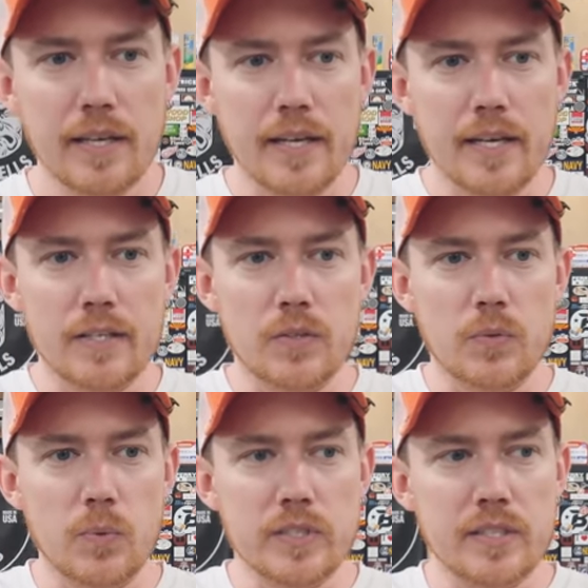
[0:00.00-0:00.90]
And
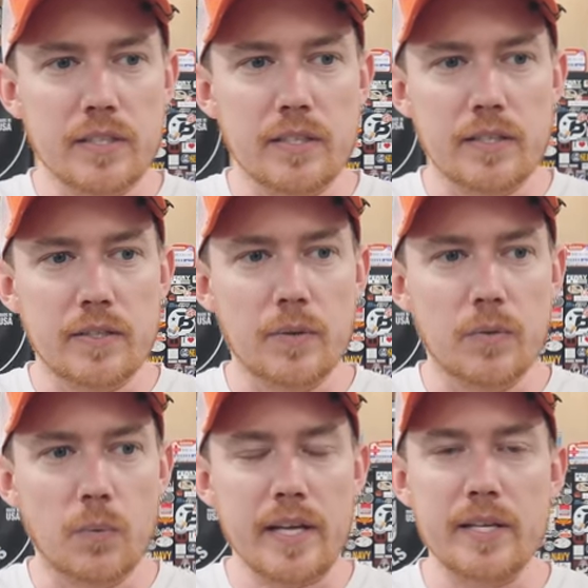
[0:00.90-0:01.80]
the reason, the,
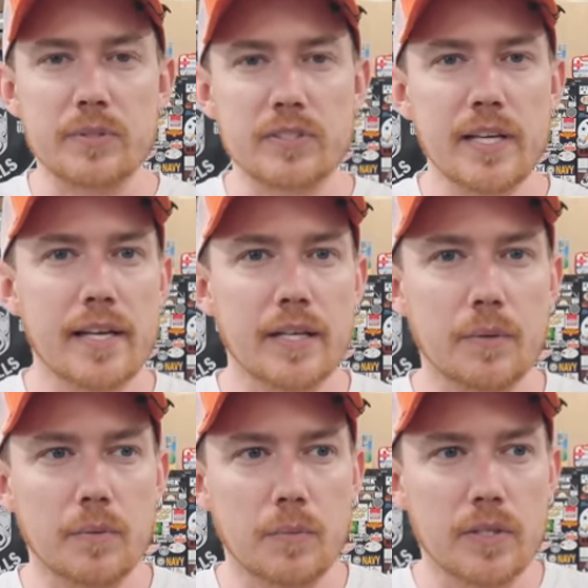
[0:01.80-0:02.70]
the way he was saying
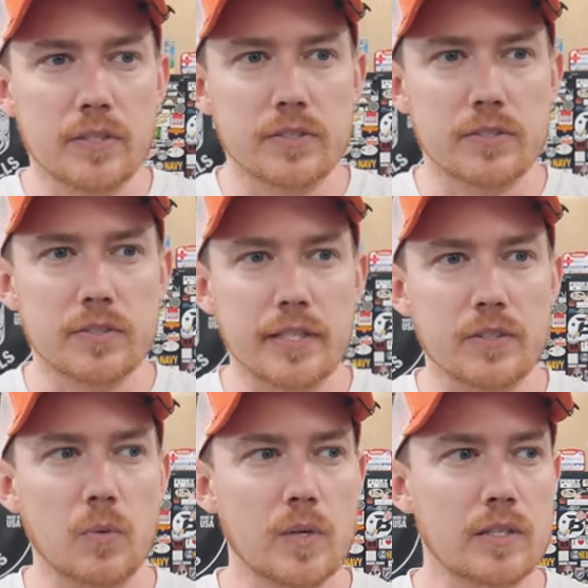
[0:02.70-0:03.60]
it was, is like
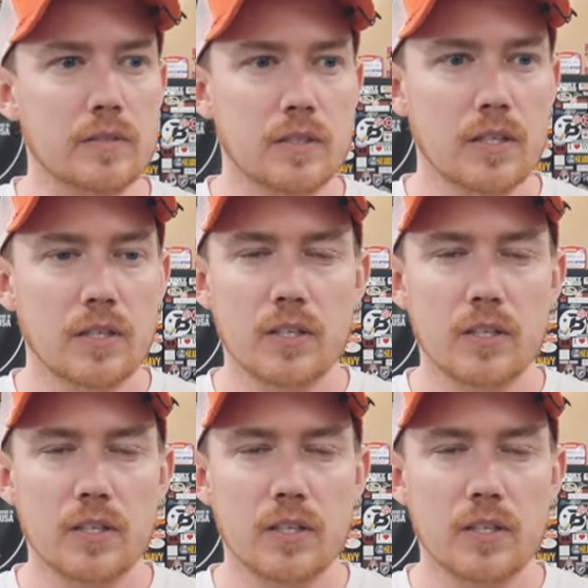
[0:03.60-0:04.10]
no one,